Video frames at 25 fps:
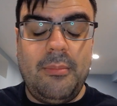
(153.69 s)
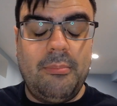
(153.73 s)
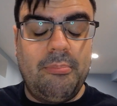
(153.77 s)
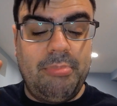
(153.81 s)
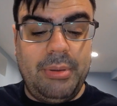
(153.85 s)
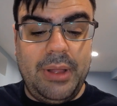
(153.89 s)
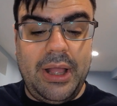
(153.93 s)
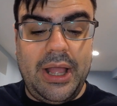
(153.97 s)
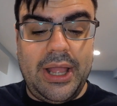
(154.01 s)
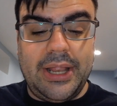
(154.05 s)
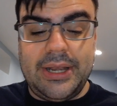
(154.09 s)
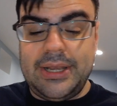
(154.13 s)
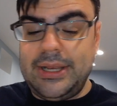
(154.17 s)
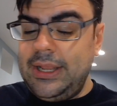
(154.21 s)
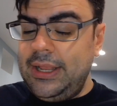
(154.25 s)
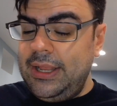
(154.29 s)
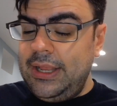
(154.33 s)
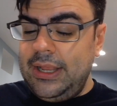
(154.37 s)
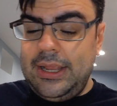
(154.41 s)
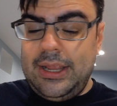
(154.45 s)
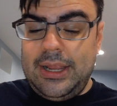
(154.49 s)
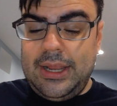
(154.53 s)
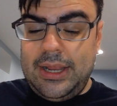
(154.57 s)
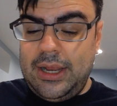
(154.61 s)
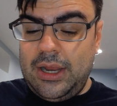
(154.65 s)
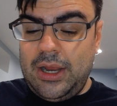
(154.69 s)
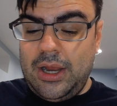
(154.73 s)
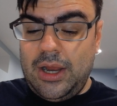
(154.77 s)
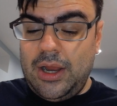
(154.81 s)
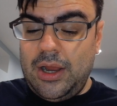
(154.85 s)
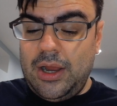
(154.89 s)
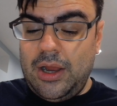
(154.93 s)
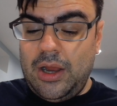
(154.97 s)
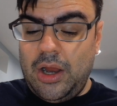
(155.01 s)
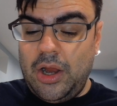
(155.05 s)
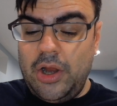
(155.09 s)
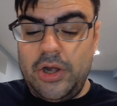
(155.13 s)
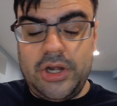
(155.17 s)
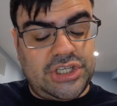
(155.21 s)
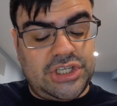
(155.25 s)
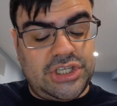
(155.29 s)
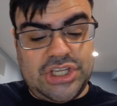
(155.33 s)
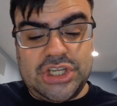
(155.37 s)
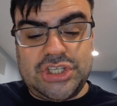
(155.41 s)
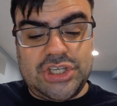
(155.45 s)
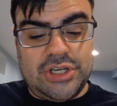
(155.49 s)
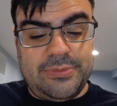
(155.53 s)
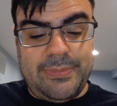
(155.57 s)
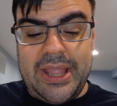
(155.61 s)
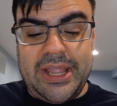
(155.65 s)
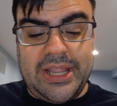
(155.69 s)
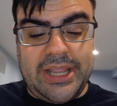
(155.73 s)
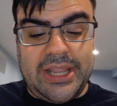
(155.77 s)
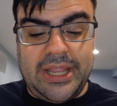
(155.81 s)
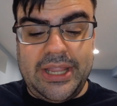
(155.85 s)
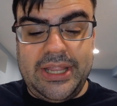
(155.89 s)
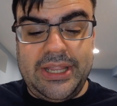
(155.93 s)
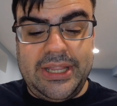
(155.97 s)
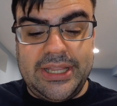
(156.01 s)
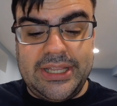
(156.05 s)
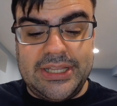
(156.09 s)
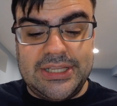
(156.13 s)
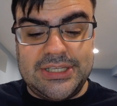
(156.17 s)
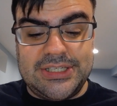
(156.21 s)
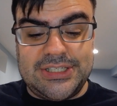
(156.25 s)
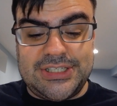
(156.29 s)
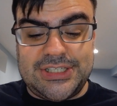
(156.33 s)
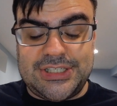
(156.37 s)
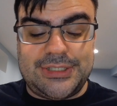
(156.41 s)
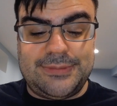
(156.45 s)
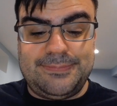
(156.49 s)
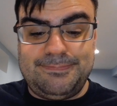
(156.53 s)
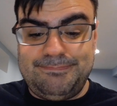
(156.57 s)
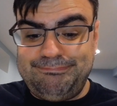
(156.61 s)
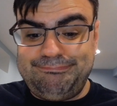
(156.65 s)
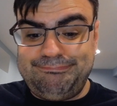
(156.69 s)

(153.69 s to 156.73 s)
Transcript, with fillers: but her decision making is